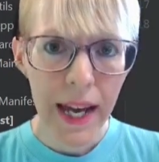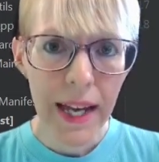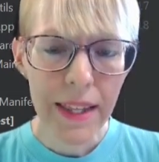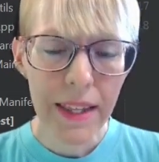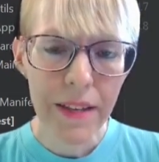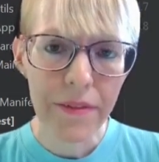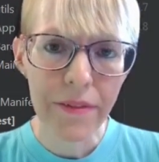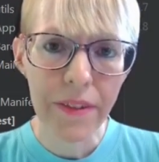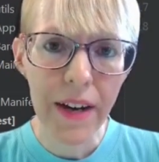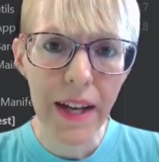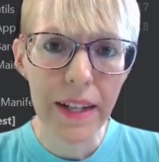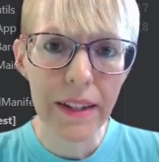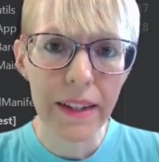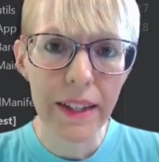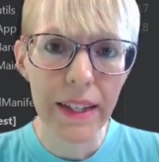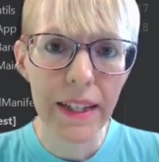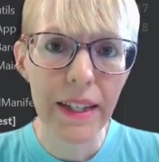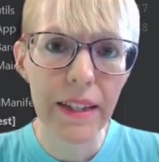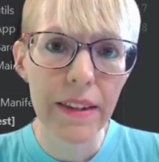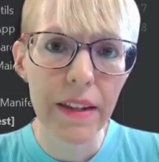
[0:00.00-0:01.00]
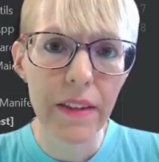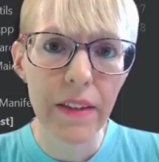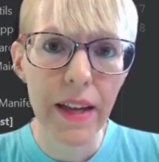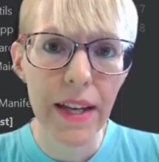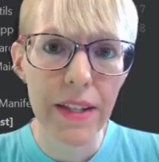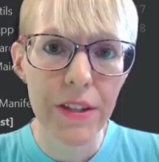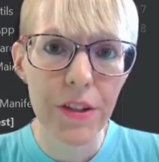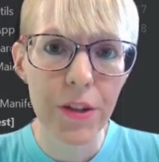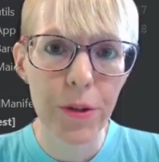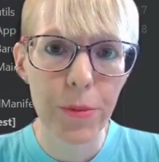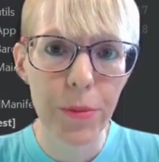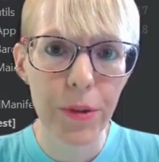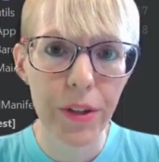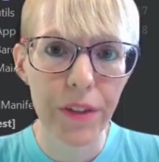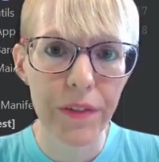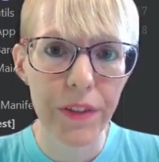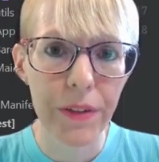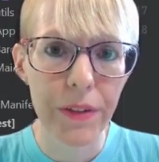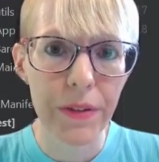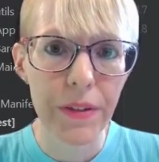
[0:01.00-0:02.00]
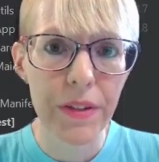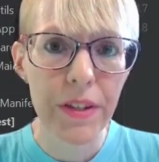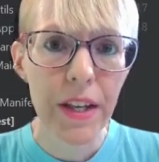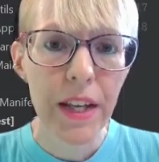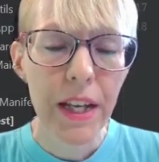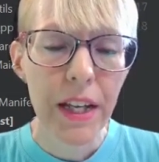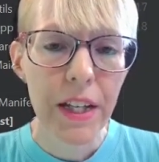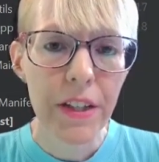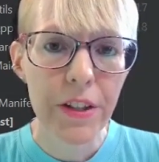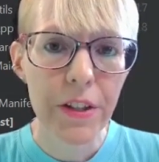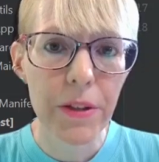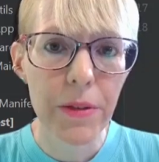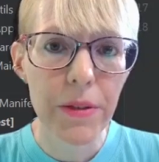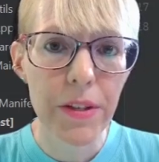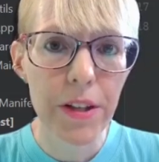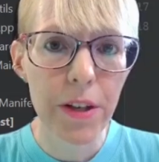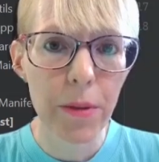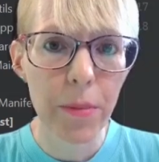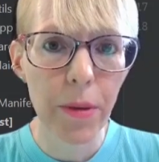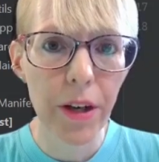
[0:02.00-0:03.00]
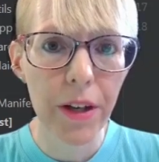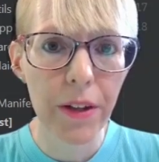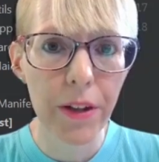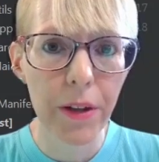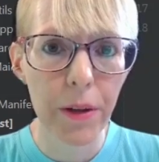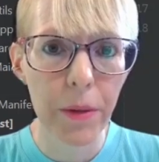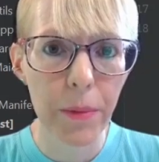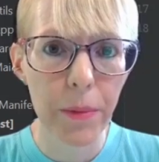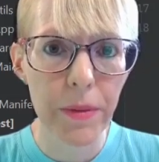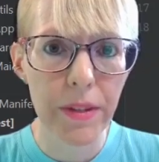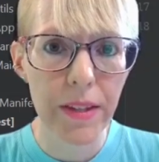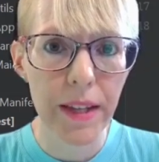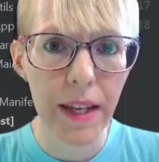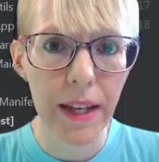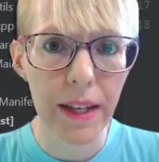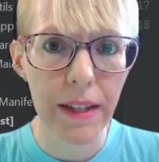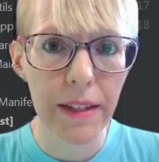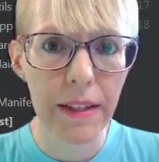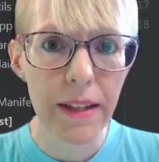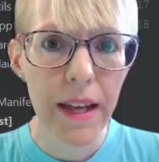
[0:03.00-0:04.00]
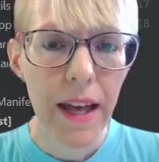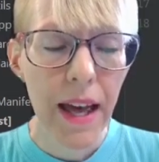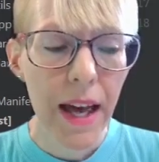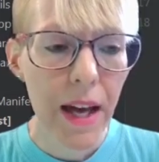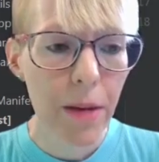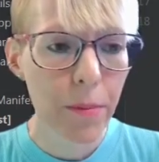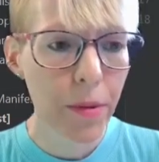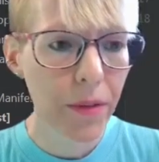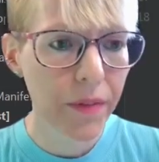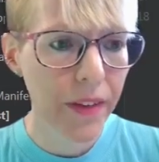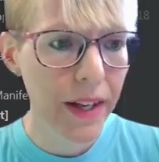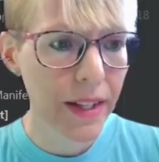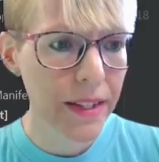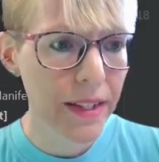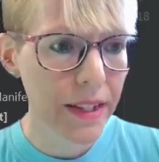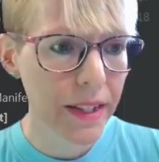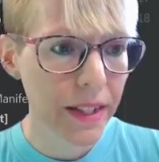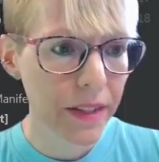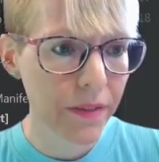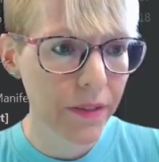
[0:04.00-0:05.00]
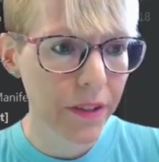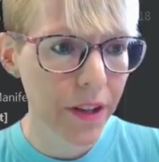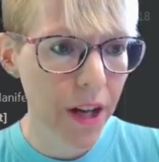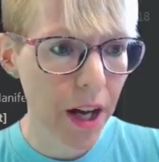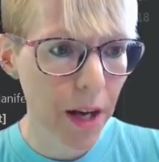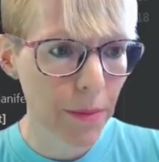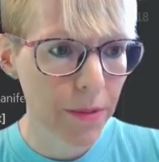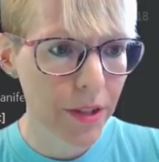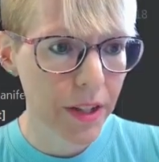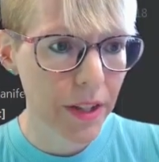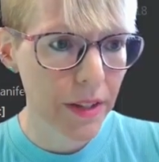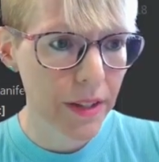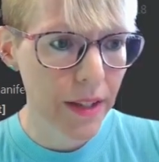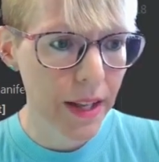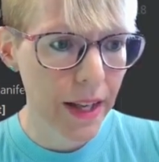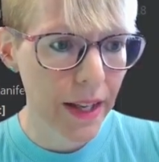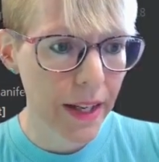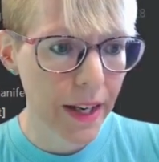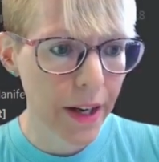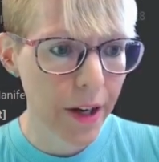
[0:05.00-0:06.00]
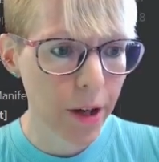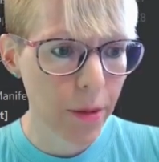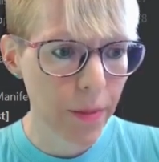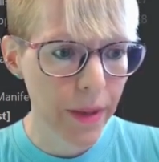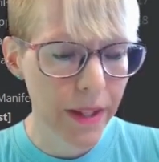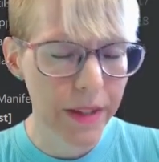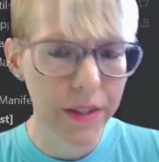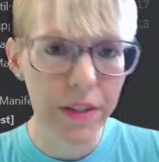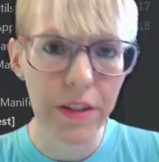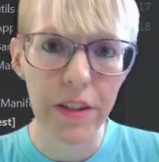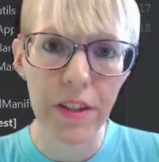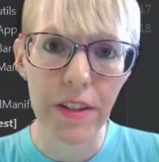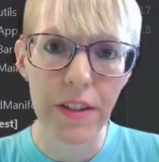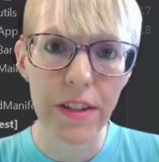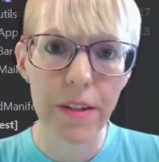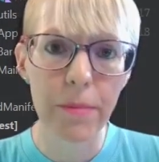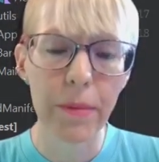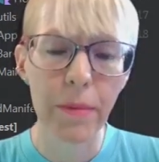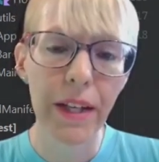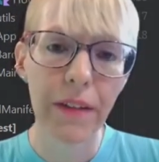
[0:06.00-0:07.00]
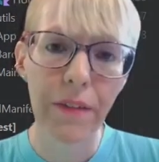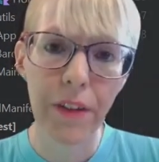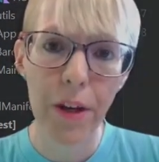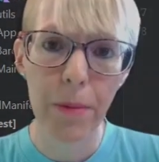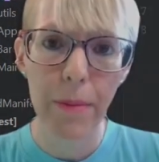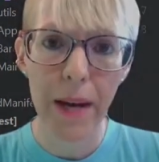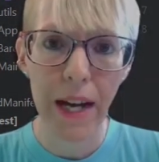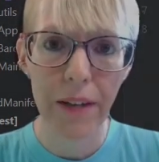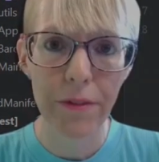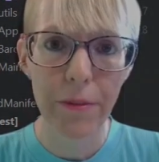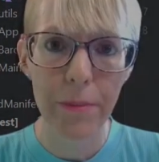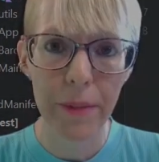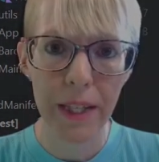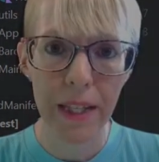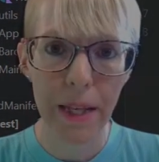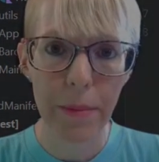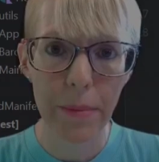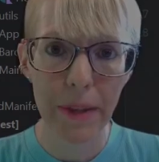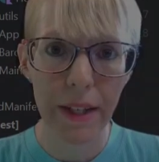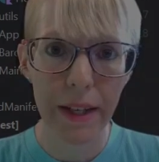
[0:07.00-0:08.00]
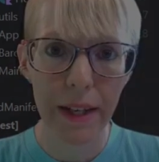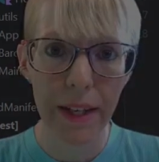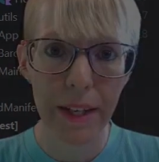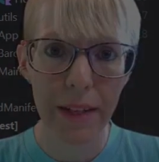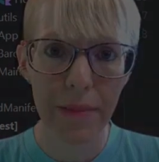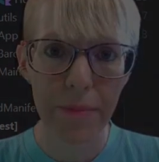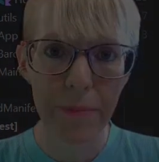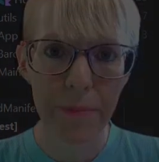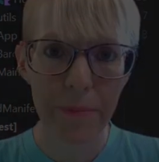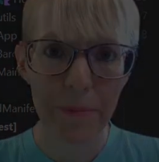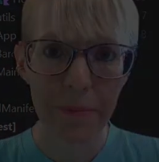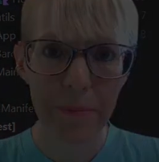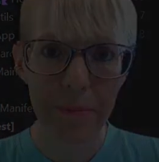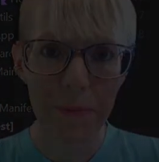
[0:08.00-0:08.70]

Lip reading: And then finally, in the last two previews, it shows that a barcode was scanned and provides the different options and error messages that might have come back from the API.